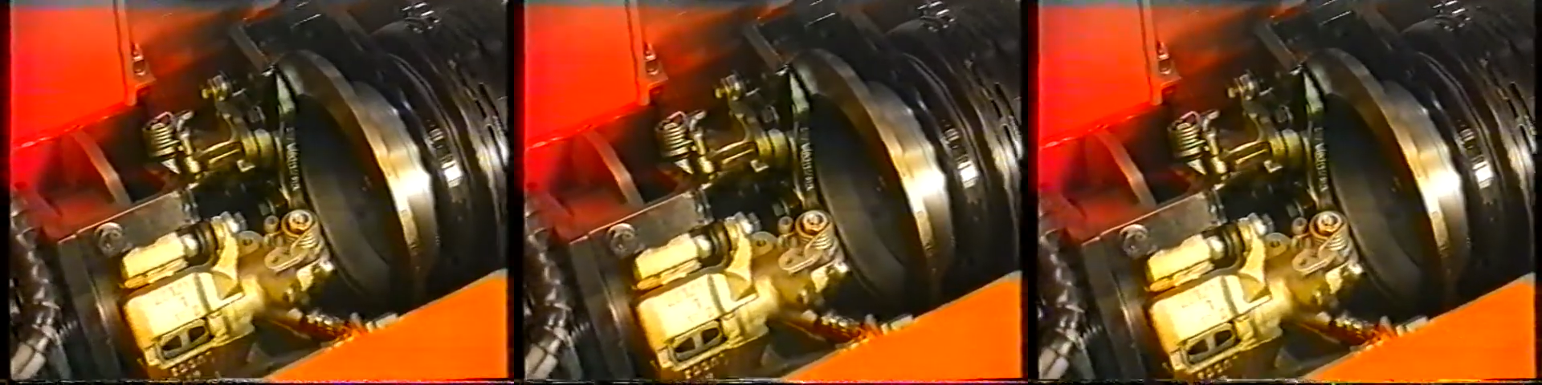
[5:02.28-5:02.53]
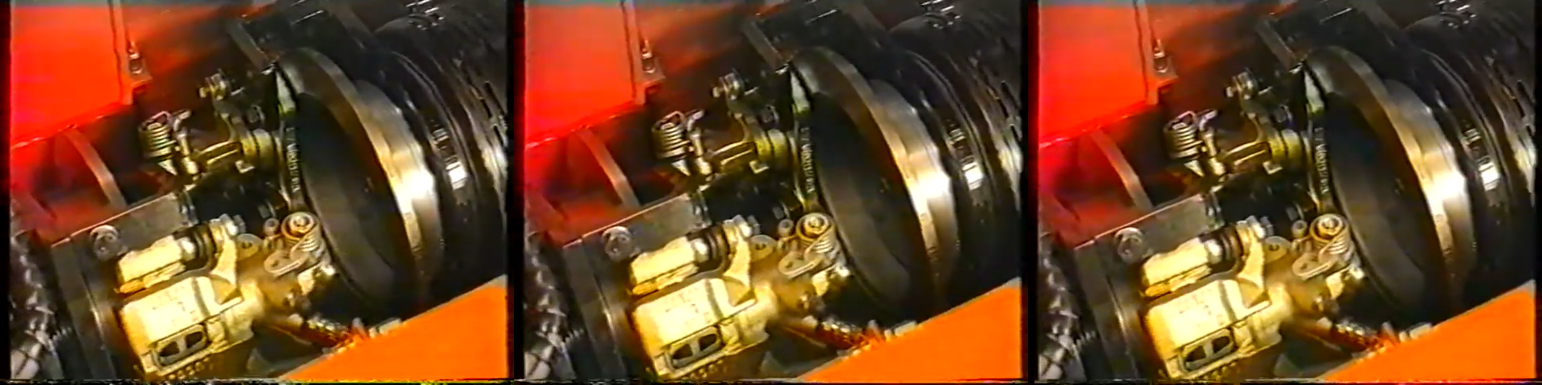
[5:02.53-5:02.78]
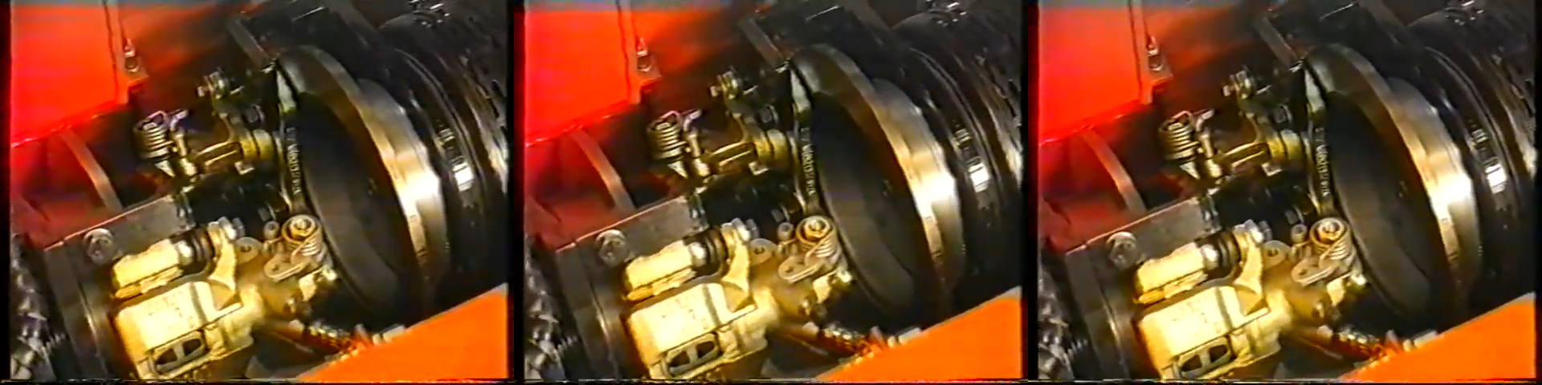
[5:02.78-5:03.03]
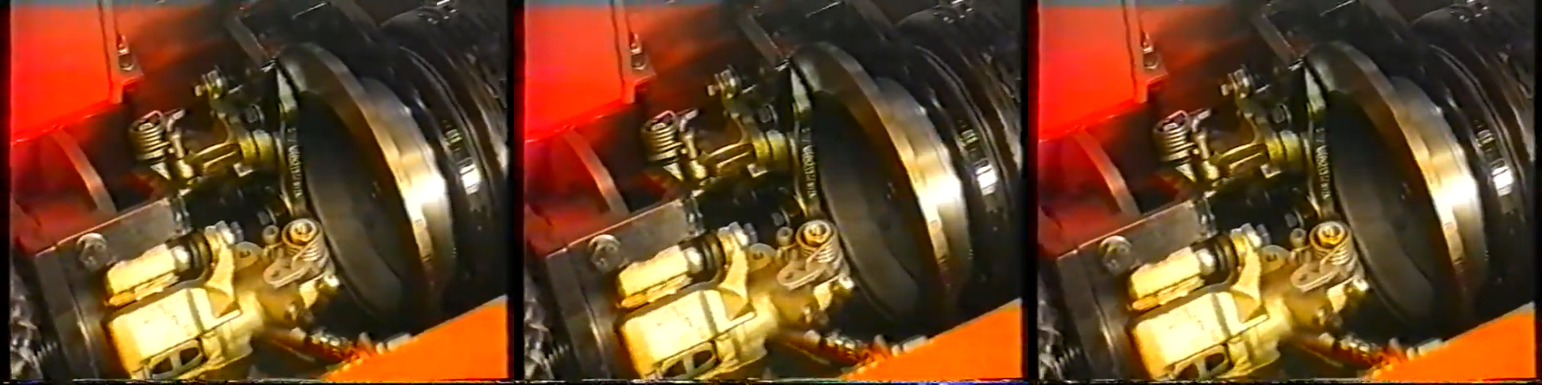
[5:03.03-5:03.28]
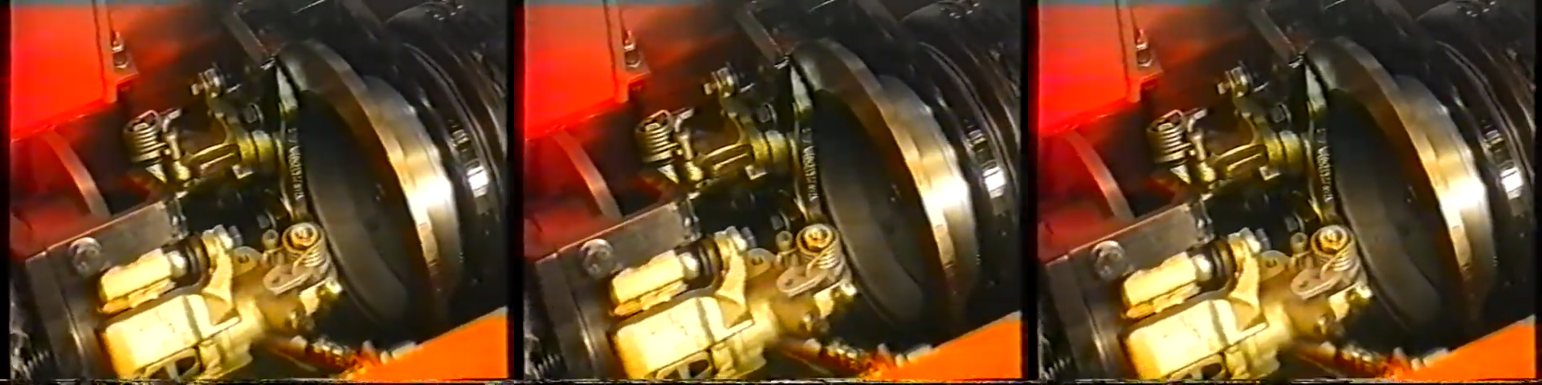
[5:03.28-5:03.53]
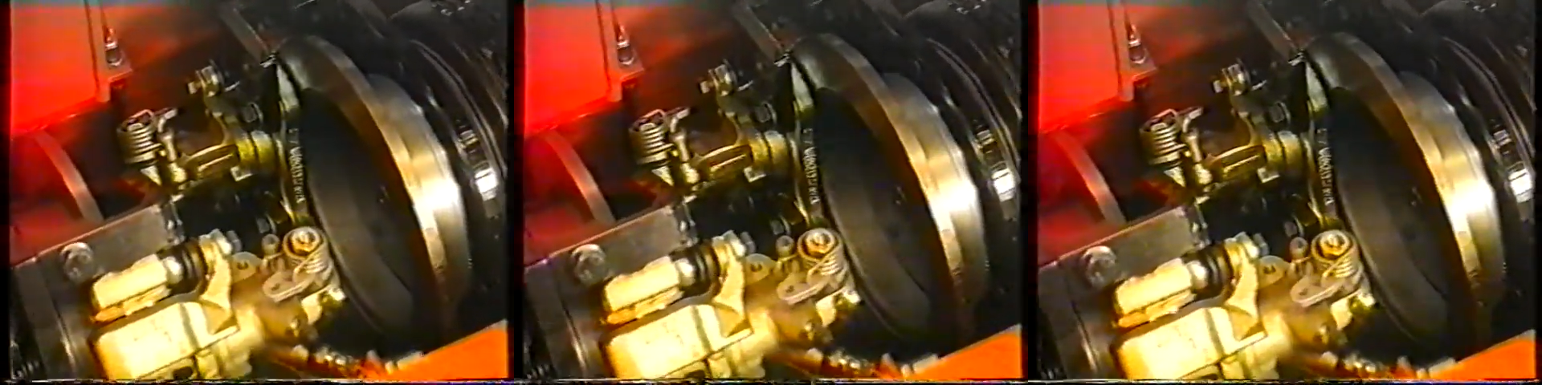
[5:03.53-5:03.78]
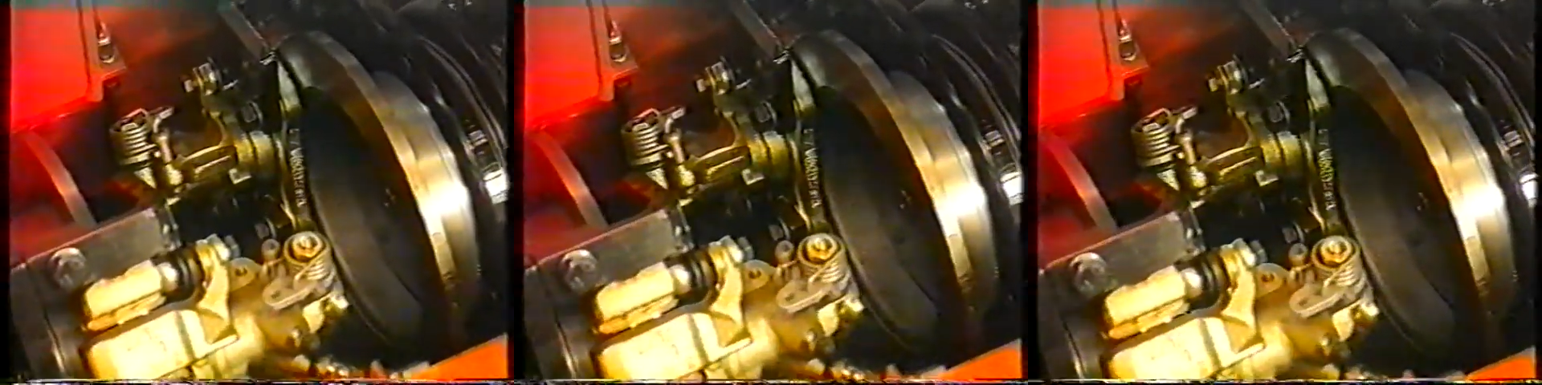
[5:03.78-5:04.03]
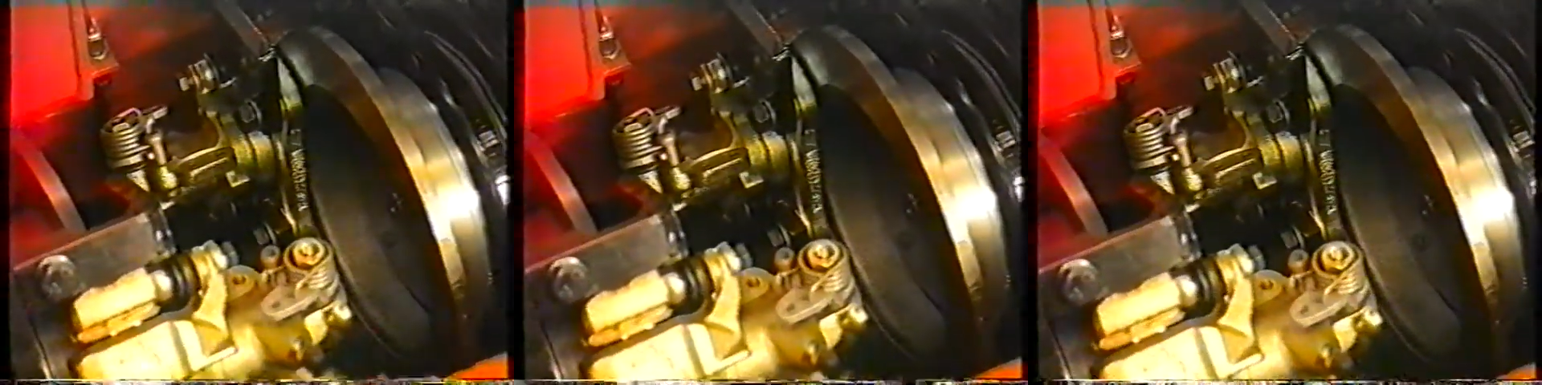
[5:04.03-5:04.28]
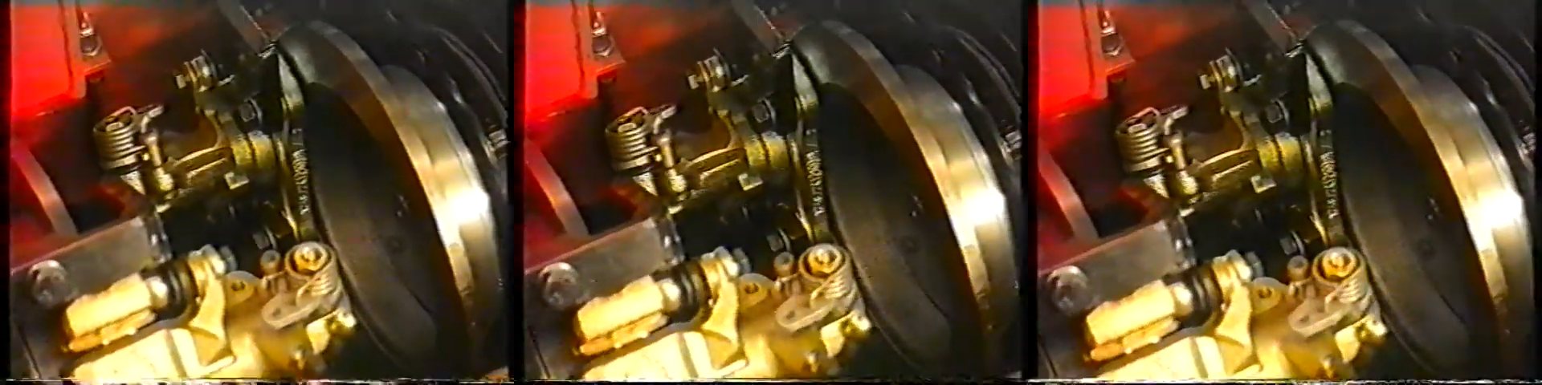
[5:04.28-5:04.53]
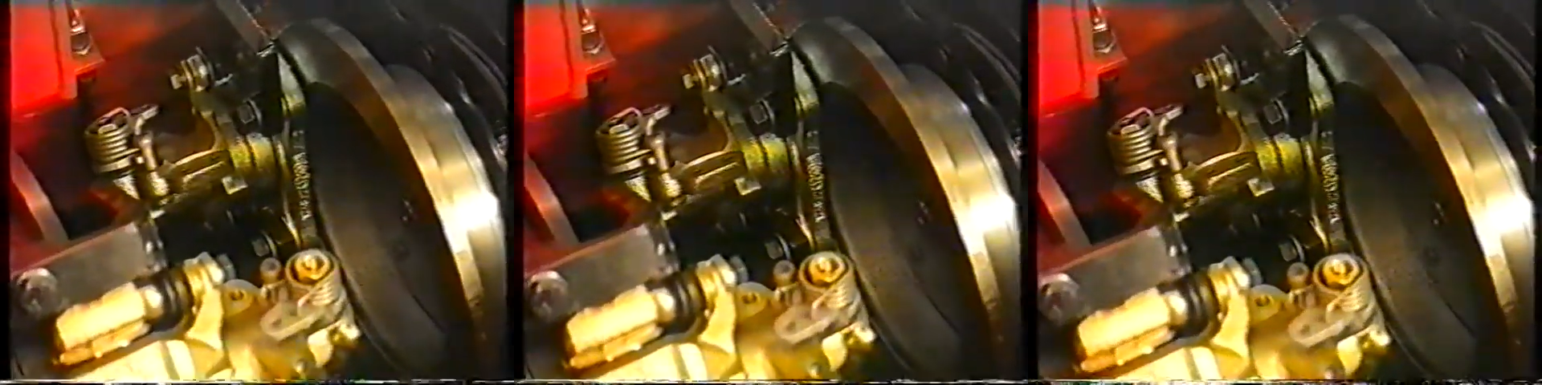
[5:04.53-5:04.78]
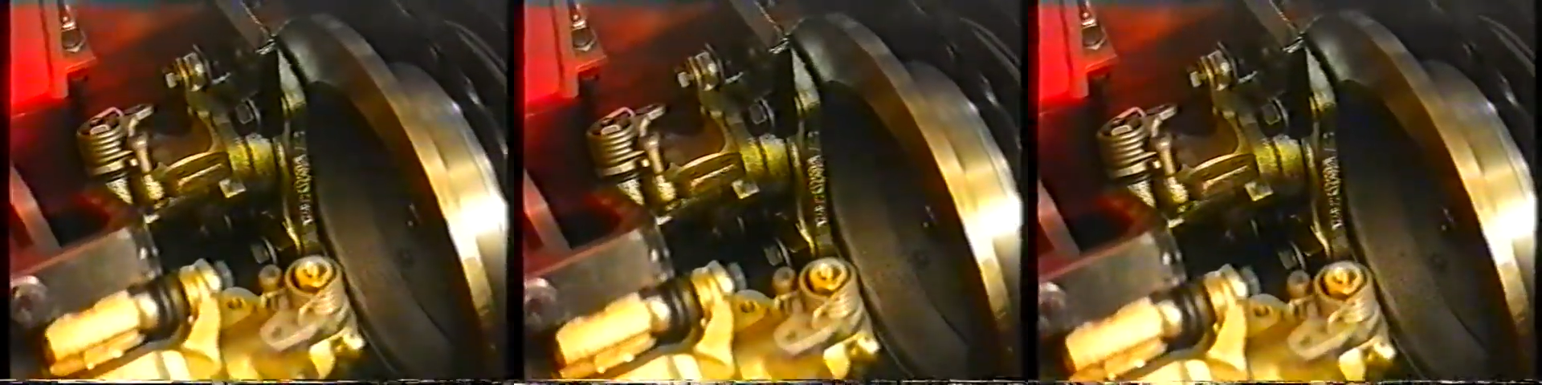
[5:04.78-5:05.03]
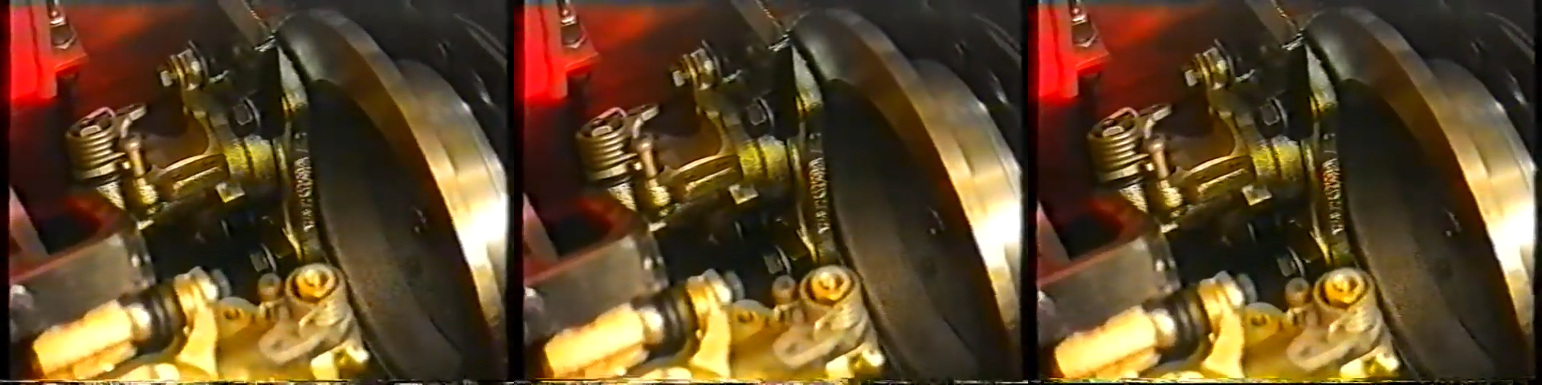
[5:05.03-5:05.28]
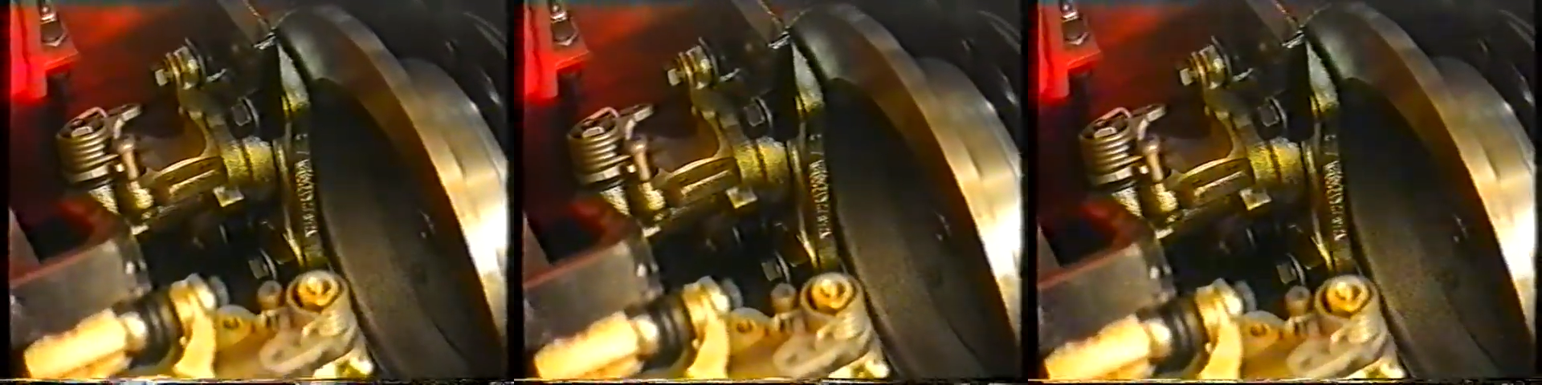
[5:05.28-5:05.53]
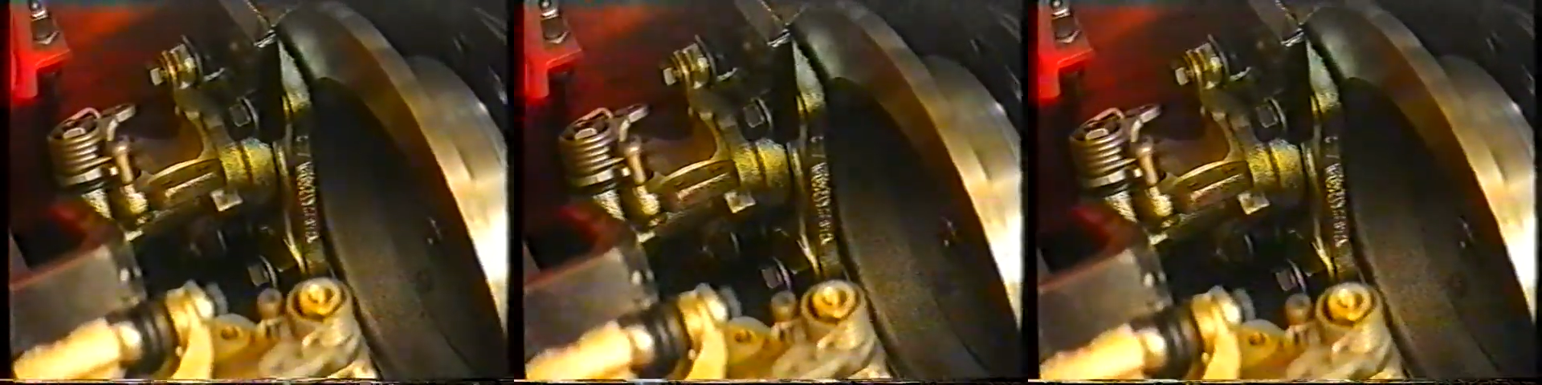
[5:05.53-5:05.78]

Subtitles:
(no speaker visible)